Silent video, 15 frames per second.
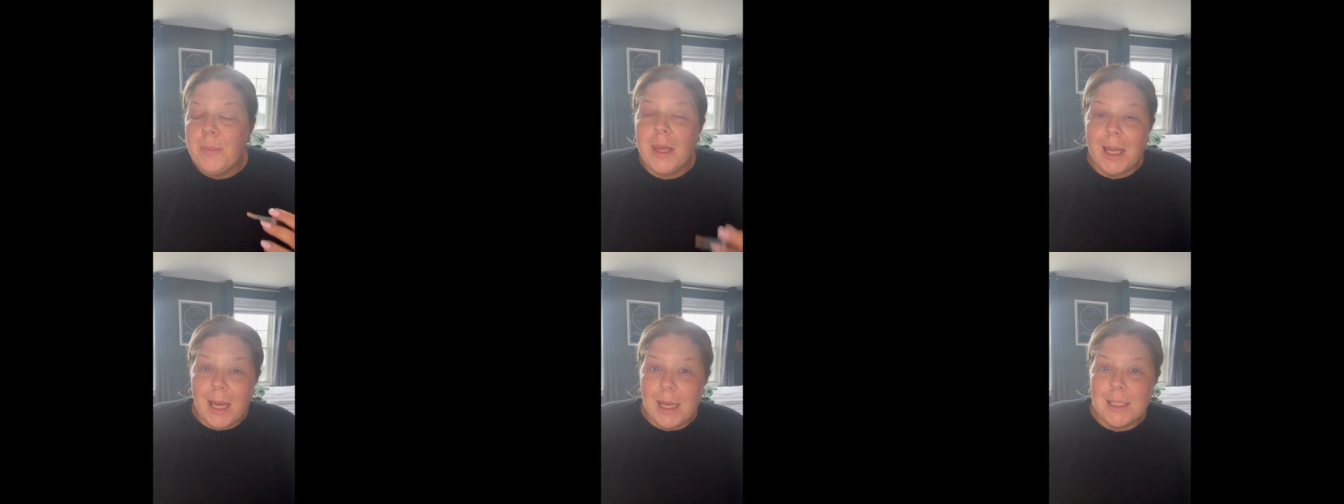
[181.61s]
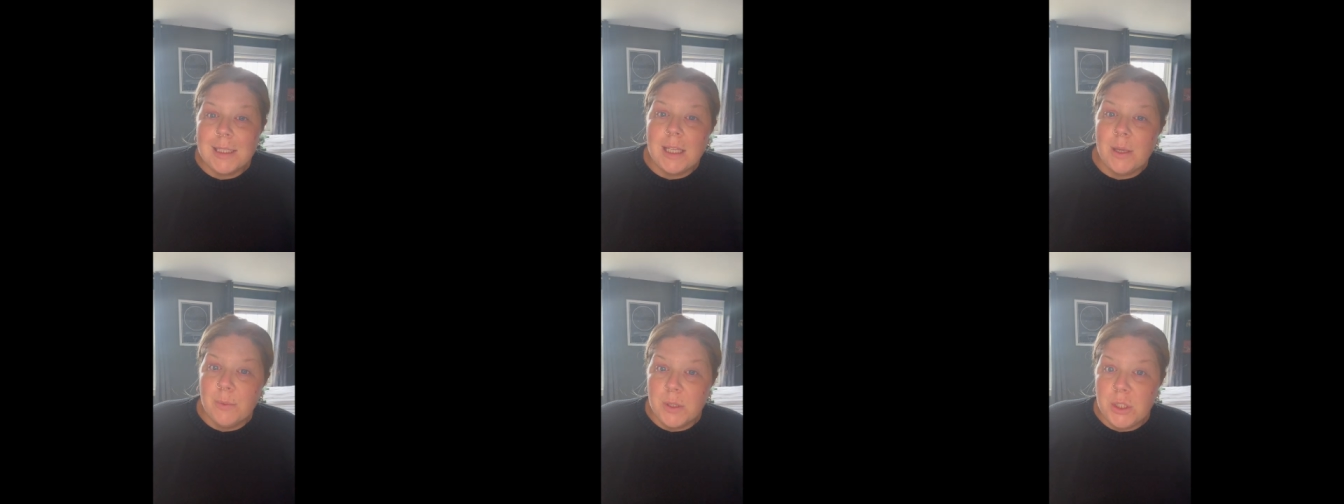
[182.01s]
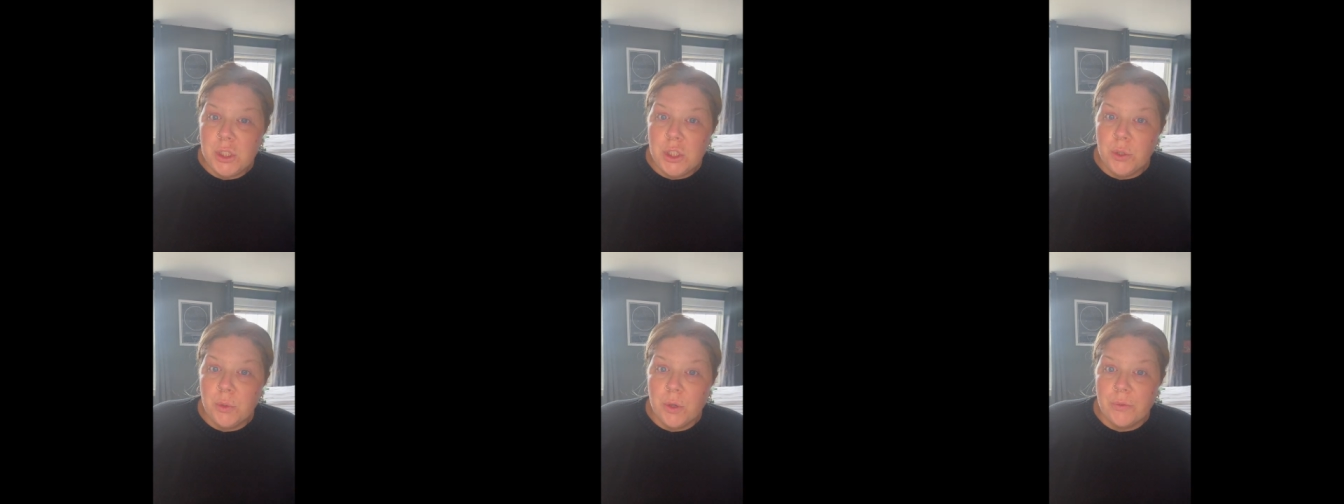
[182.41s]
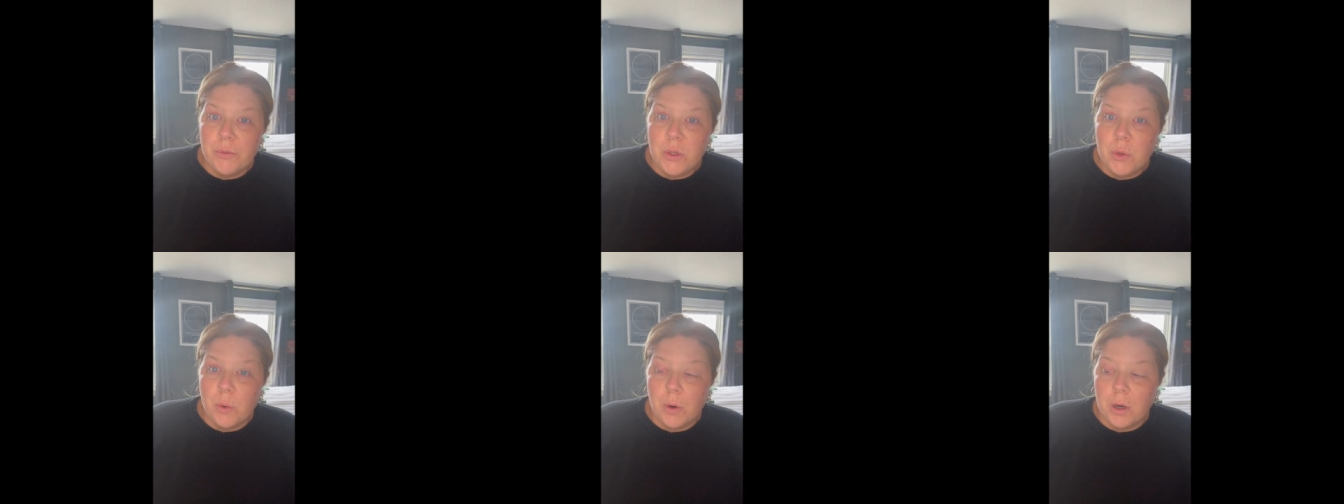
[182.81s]
Because he was Duke of
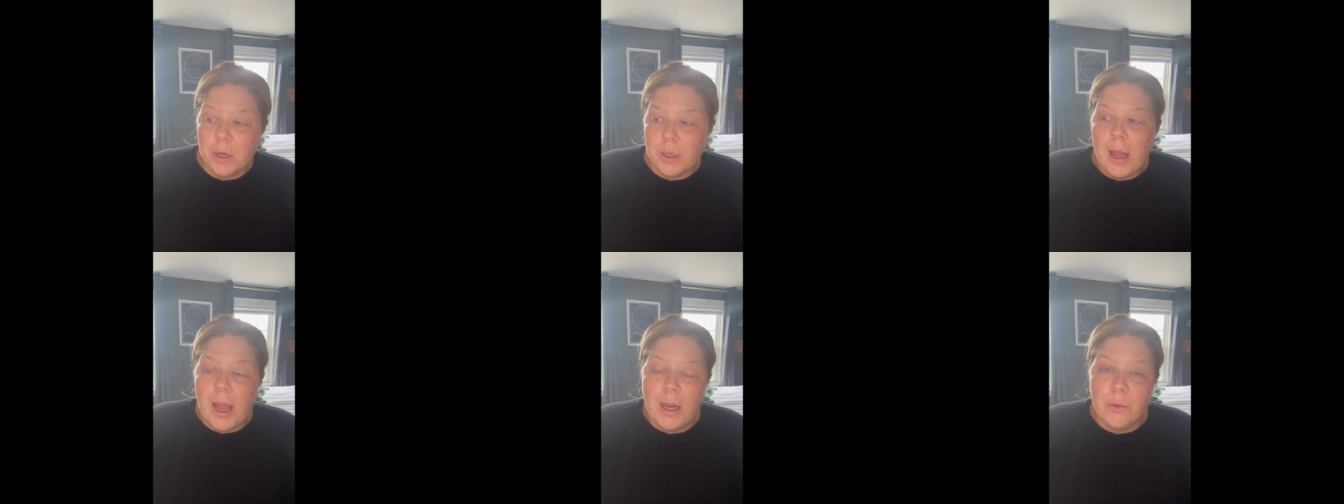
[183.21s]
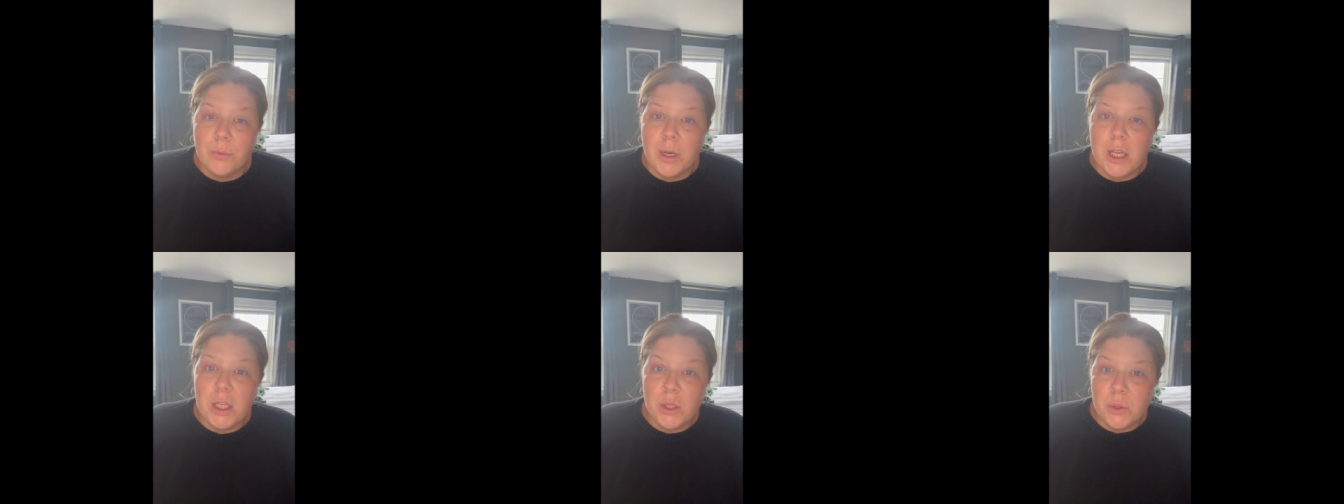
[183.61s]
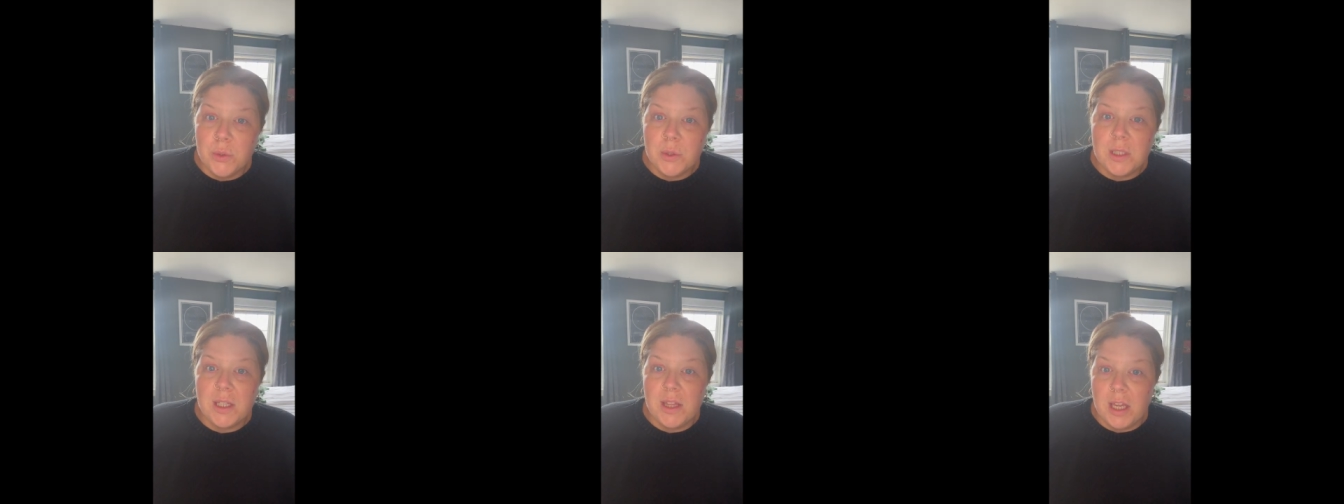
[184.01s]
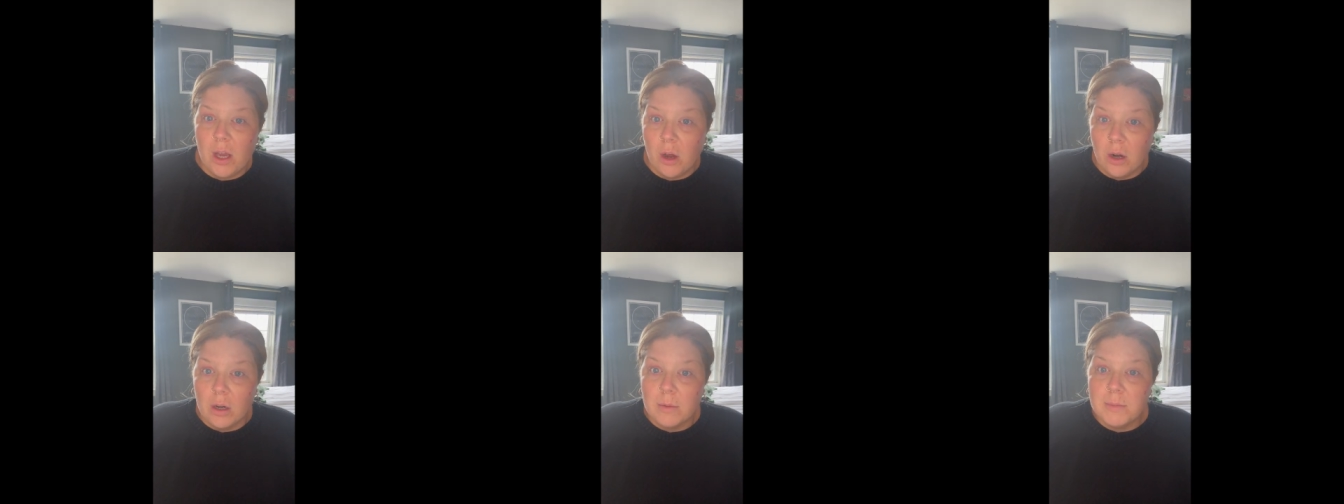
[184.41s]
York, Henry used the
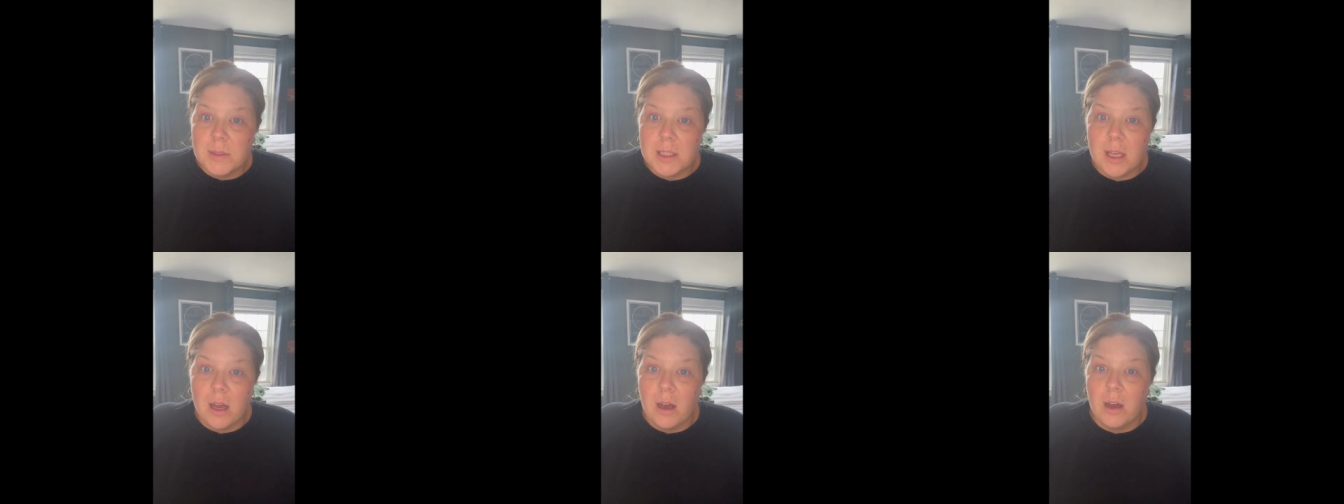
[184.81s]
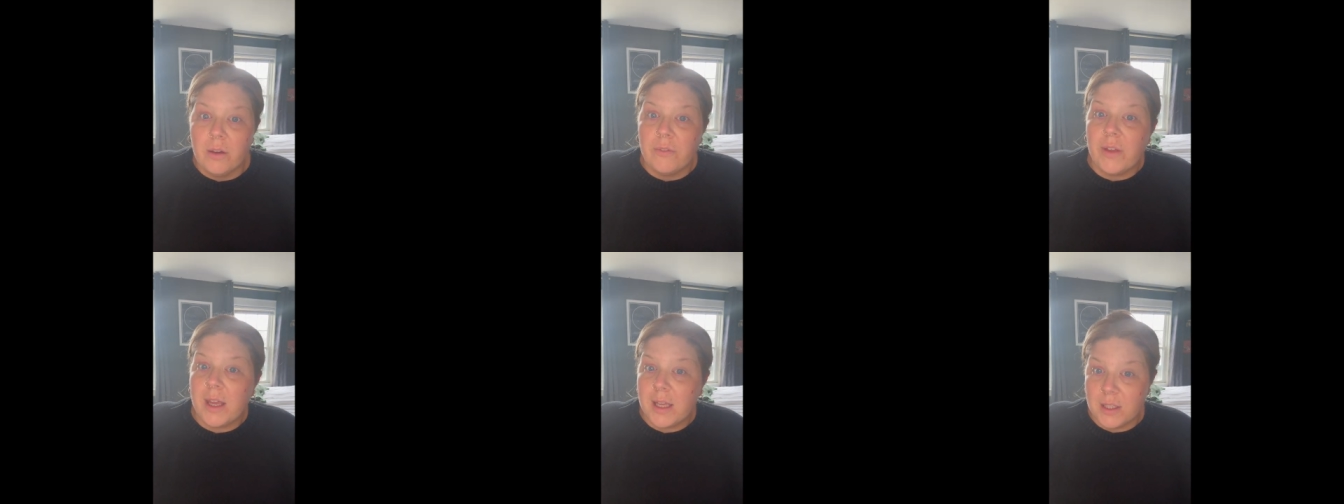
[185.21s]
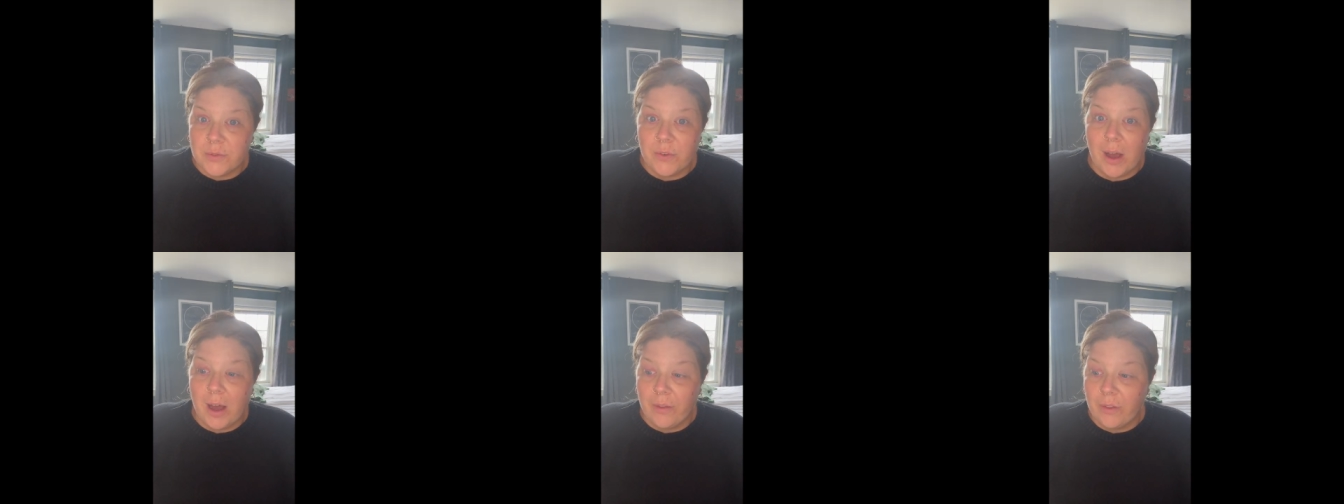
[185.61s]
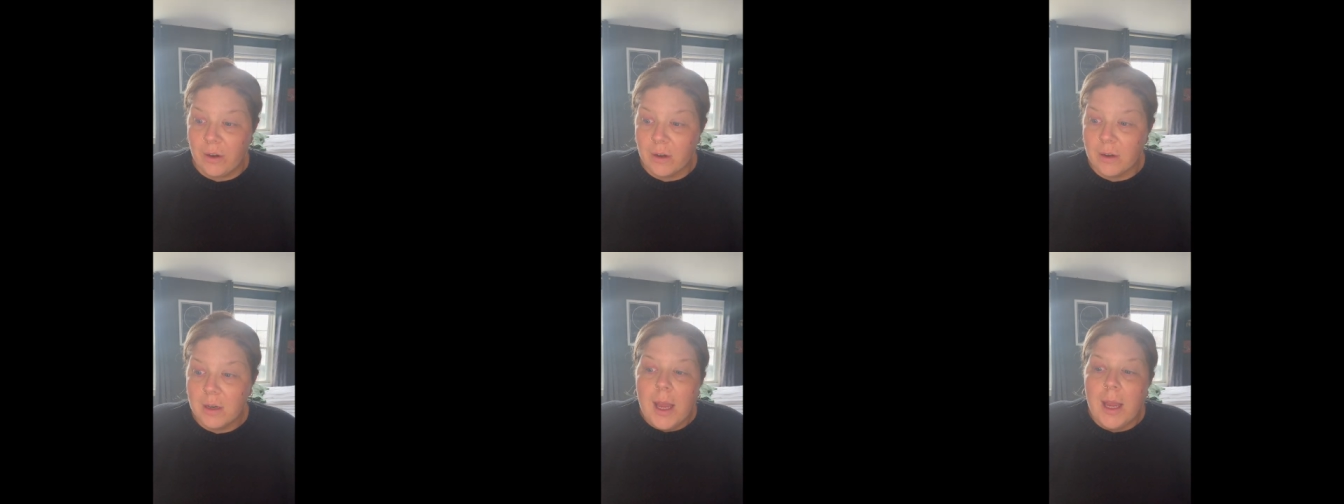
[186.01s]
arms of his father,